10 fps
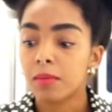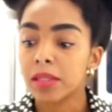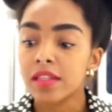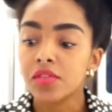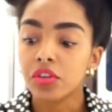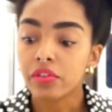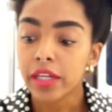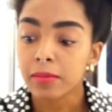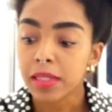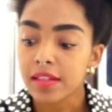But these are
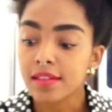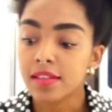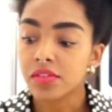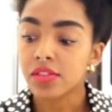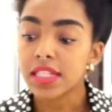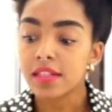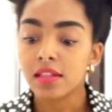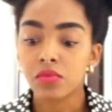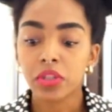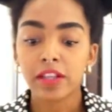great because these
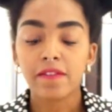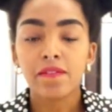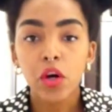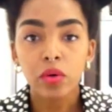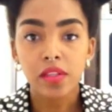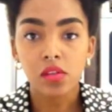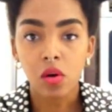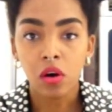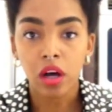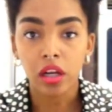teas really focus
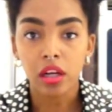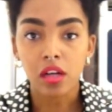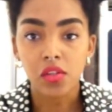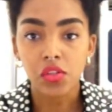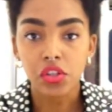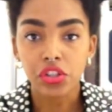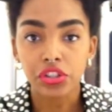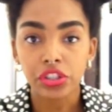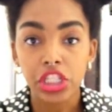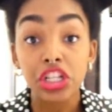on a
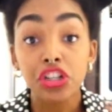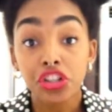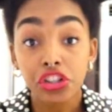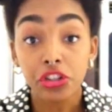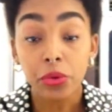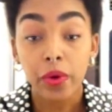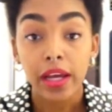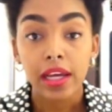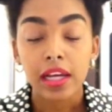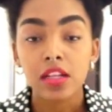certain issue
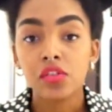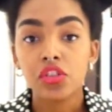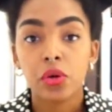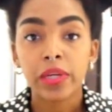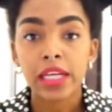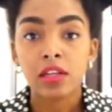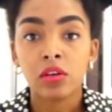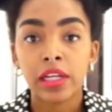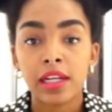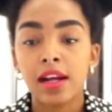and zone in
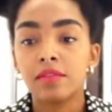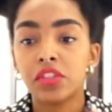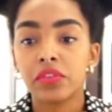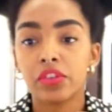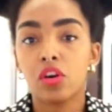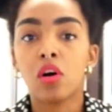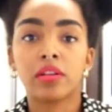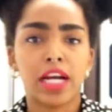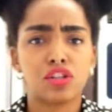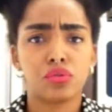on it and have different
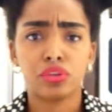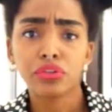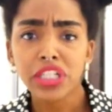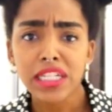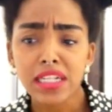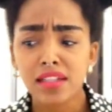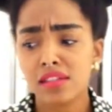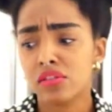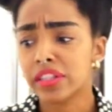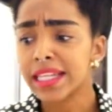all-natural
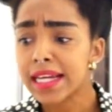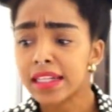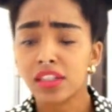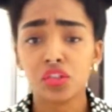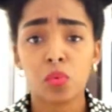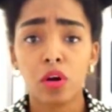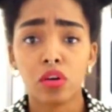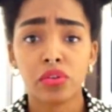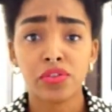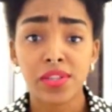ingredients and organic to
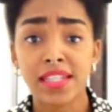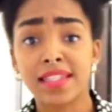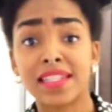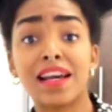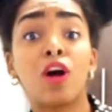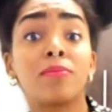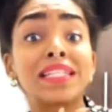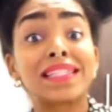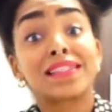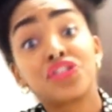work on those things and help
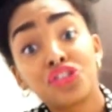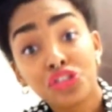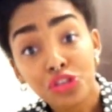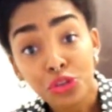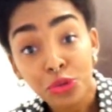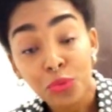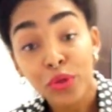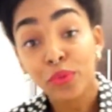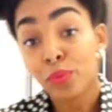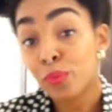assist you
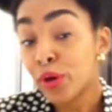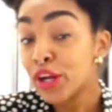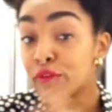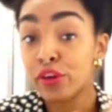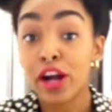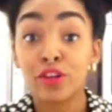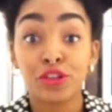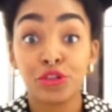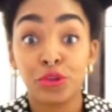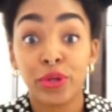with whatever
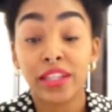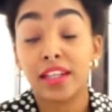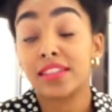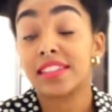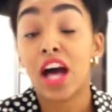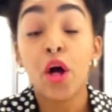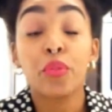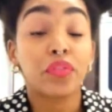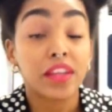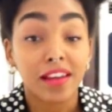else you're doing that's
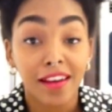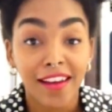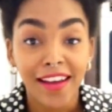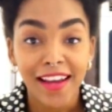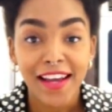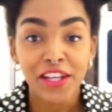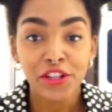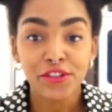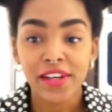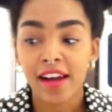healthy in
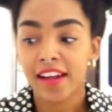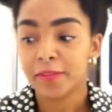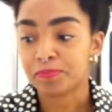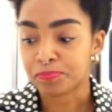your diet.